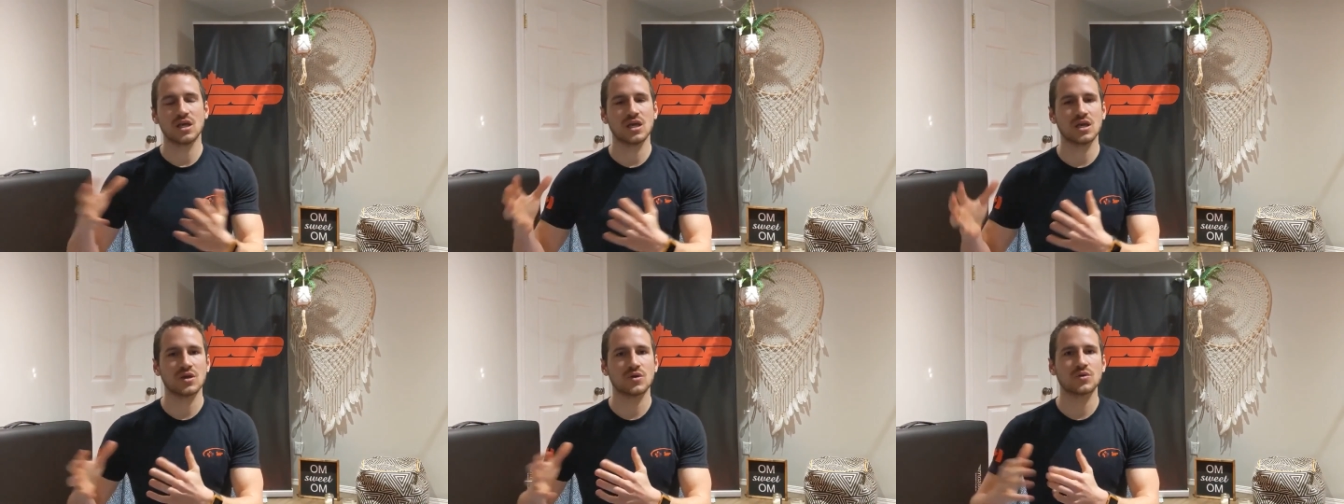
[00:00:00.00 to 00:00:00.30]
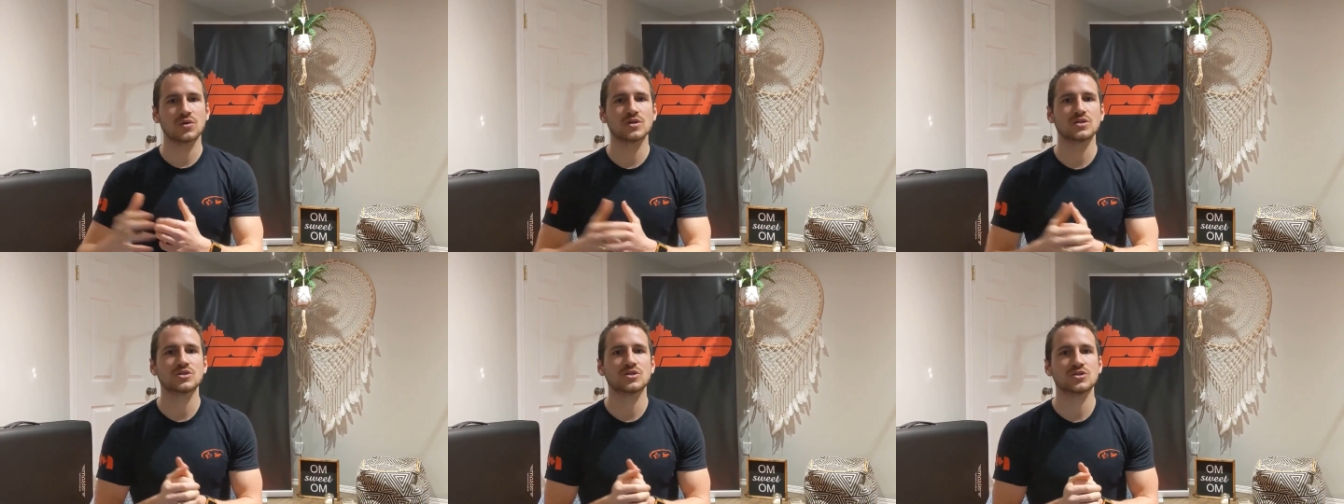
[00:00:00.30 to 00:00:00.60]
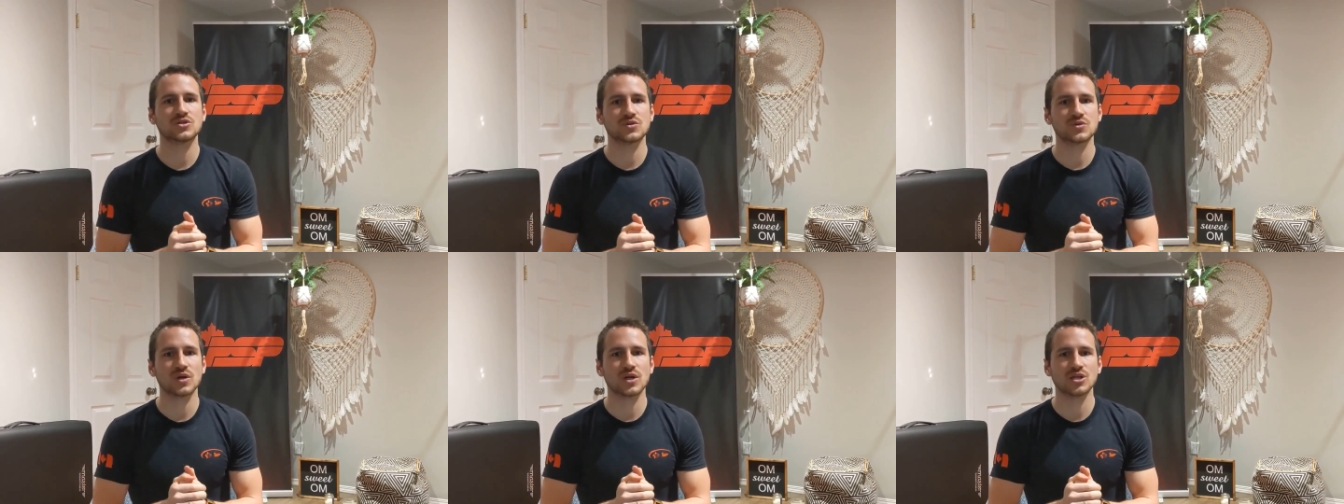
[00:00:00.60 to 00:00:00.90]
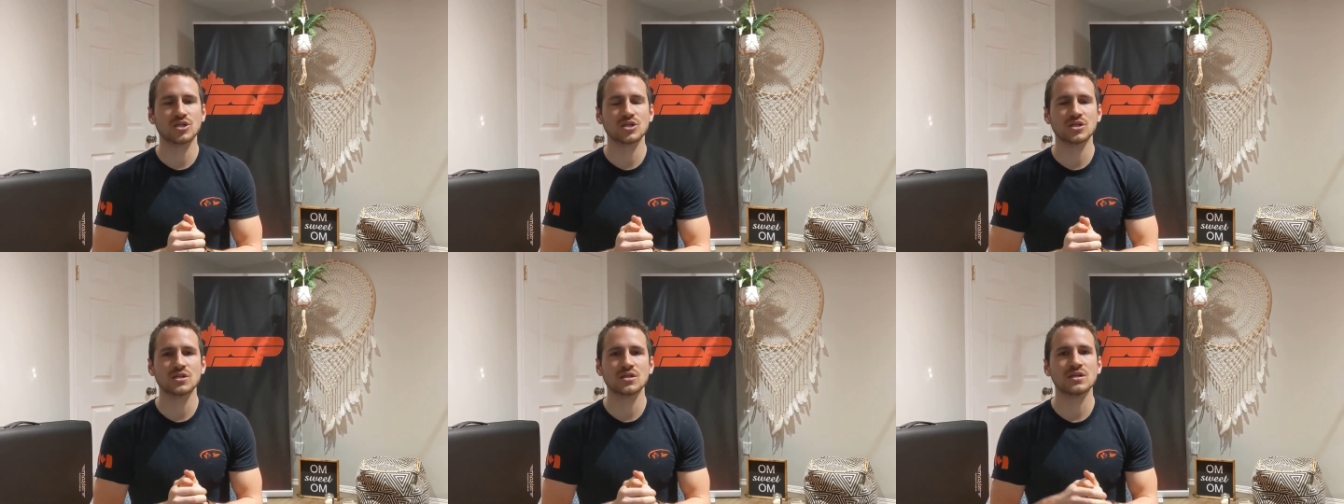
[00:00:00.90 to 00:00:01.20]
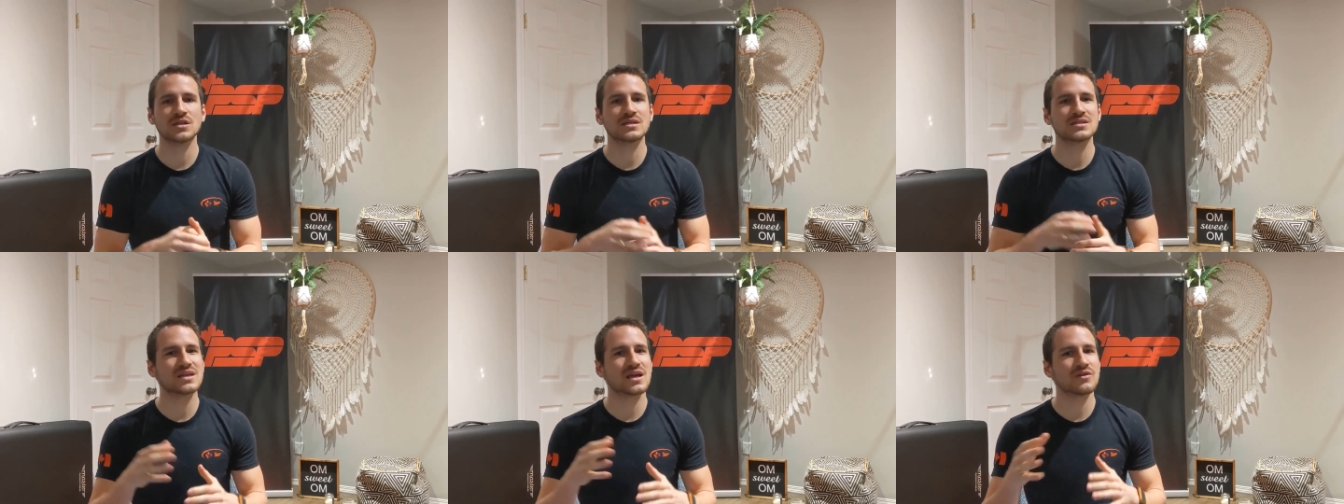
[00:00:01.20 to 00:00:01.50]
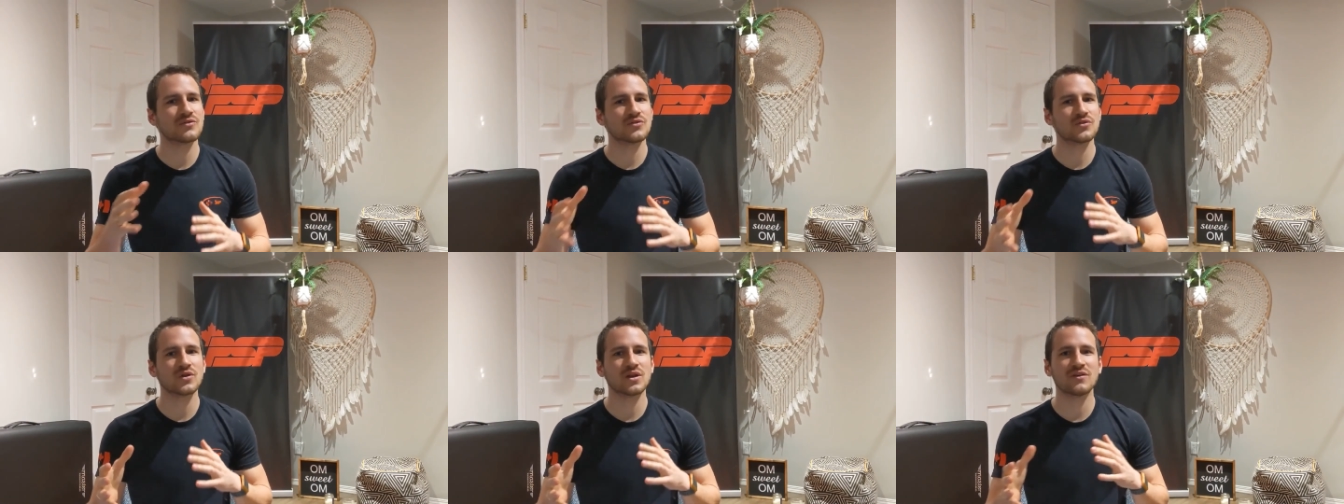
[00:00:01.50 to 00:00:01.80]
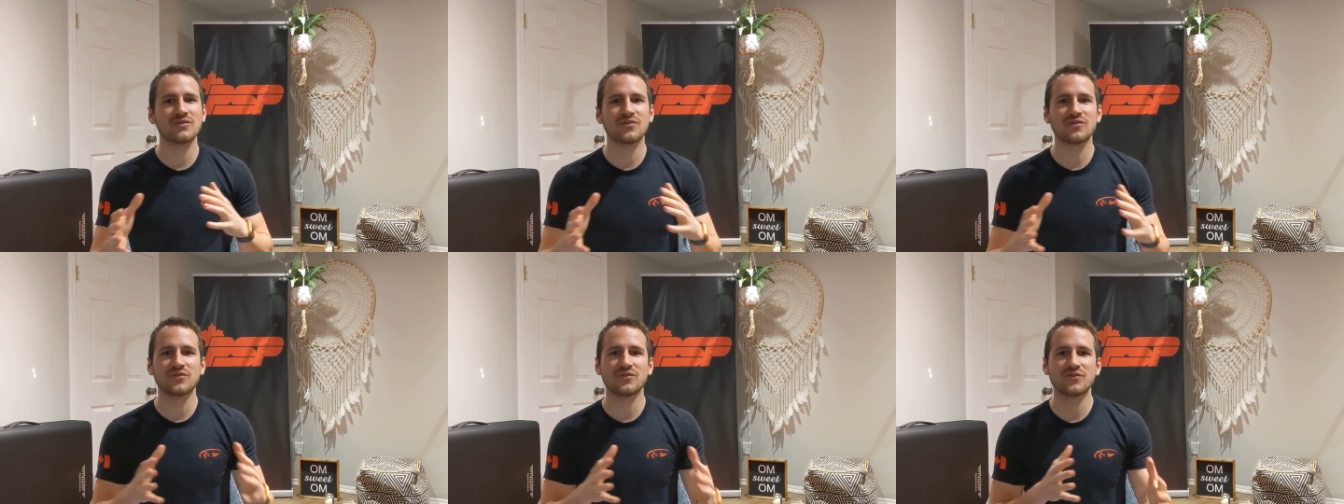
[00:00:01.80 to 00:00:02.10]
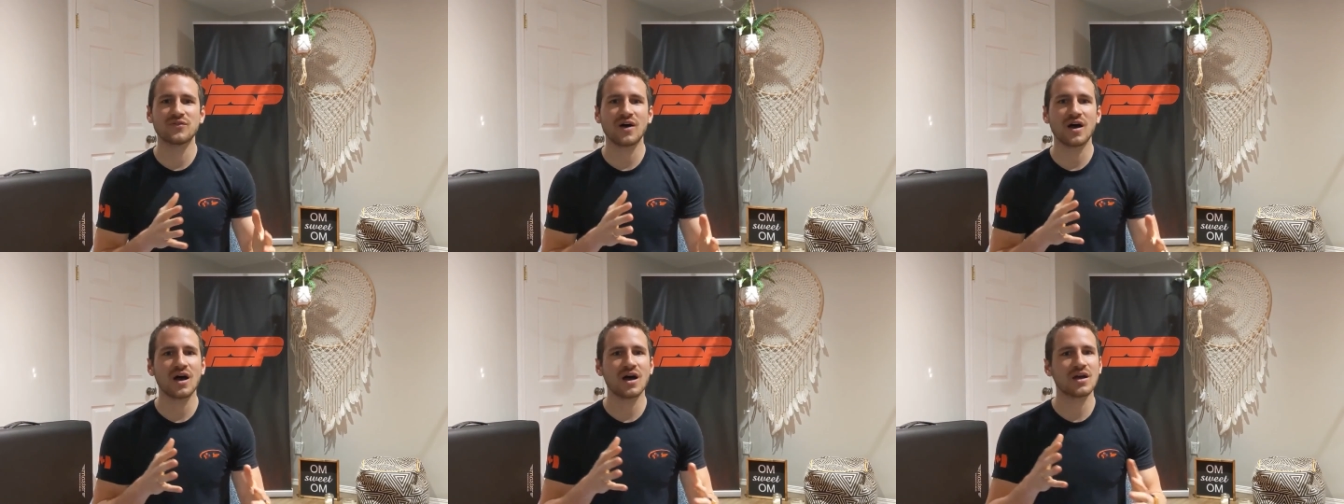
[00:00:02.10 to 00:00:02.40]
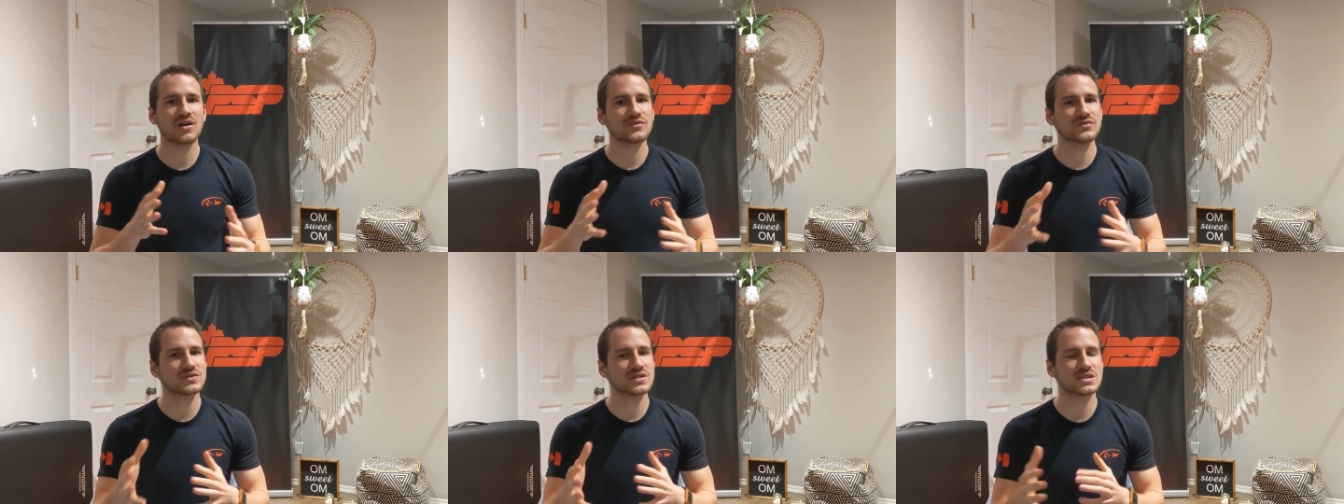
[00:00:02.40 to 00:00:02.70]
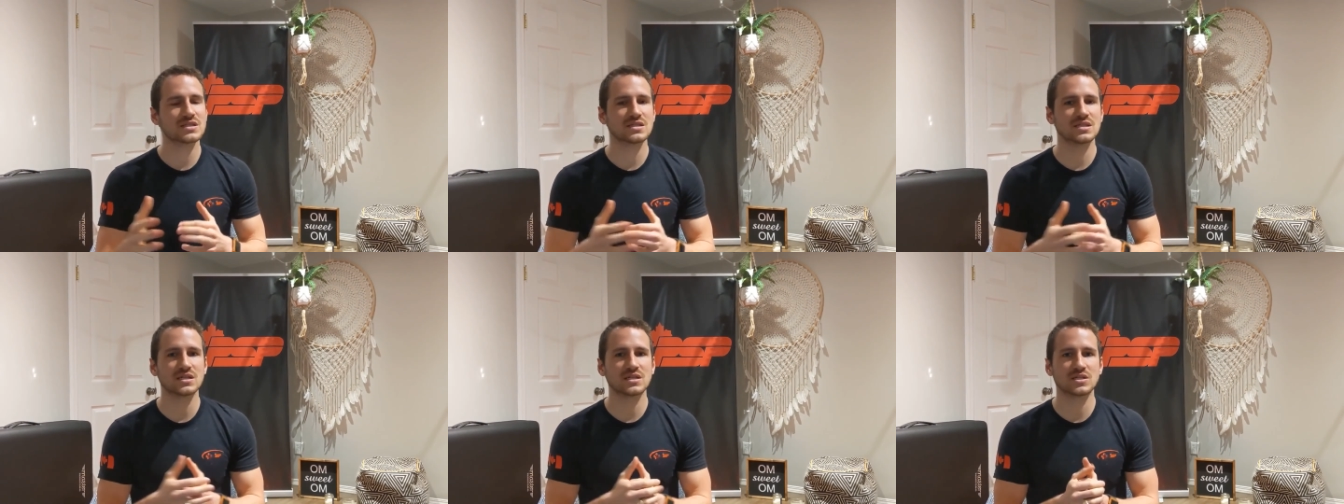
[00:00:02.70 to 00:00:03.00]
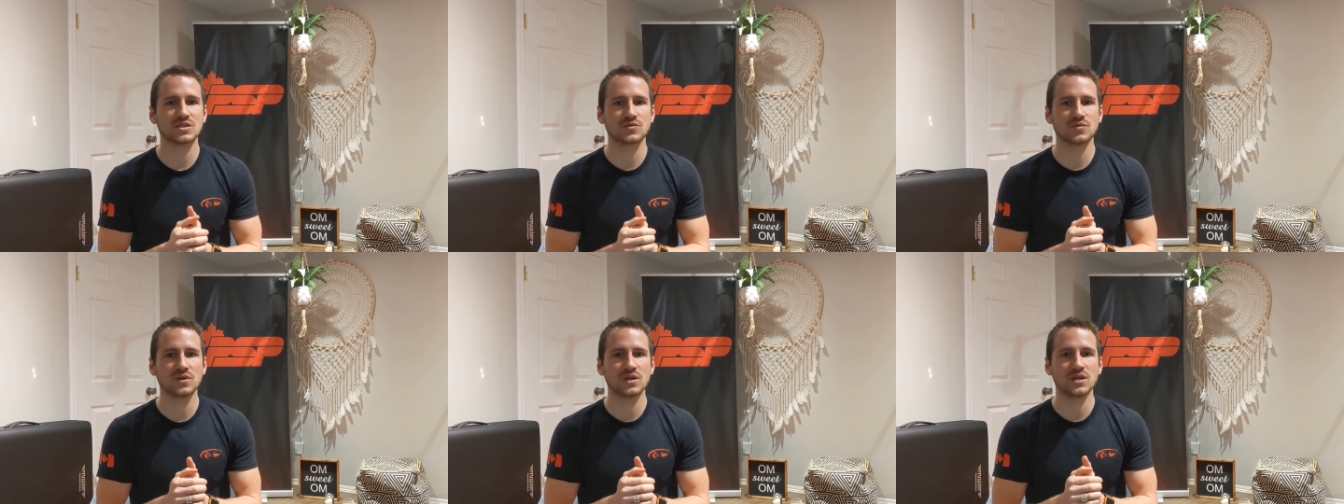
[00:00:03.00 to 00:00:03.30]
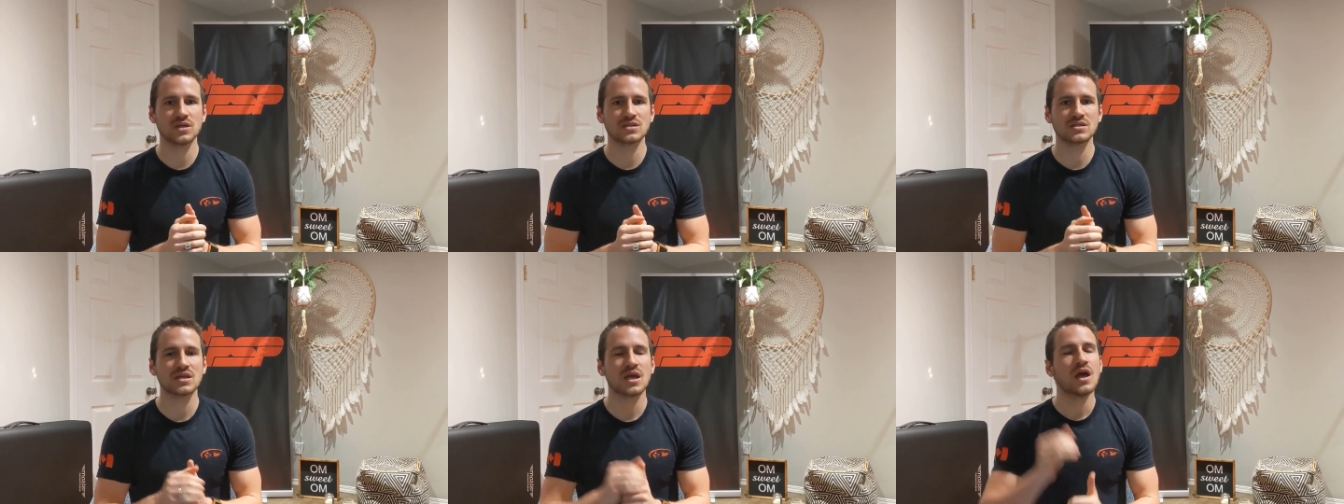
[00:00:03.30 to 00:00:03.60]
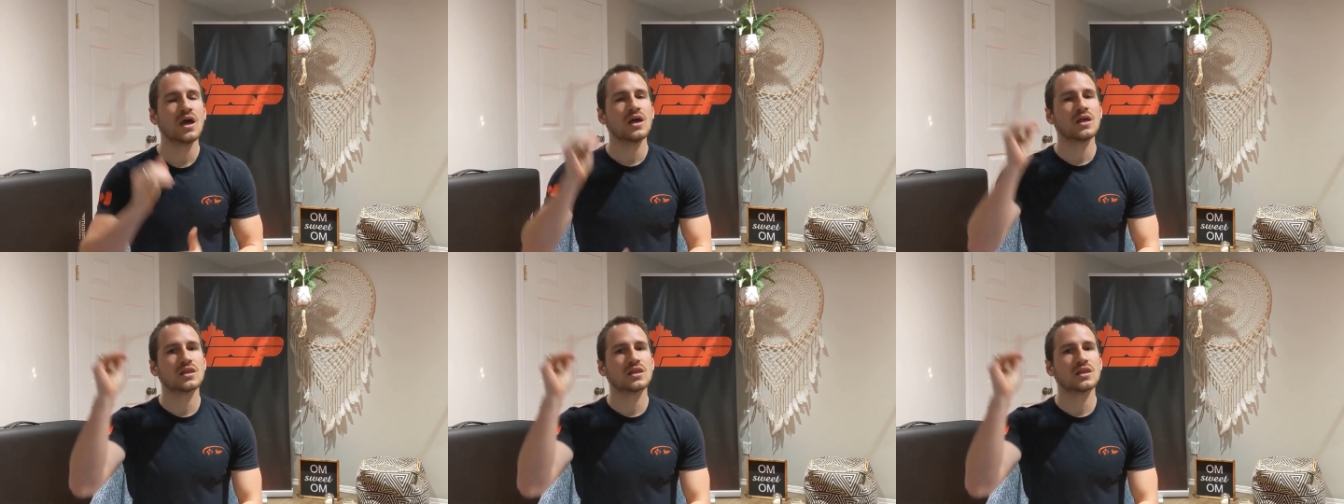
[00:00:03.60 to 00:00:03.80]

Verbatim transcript: increase your duration is every five to six weeks.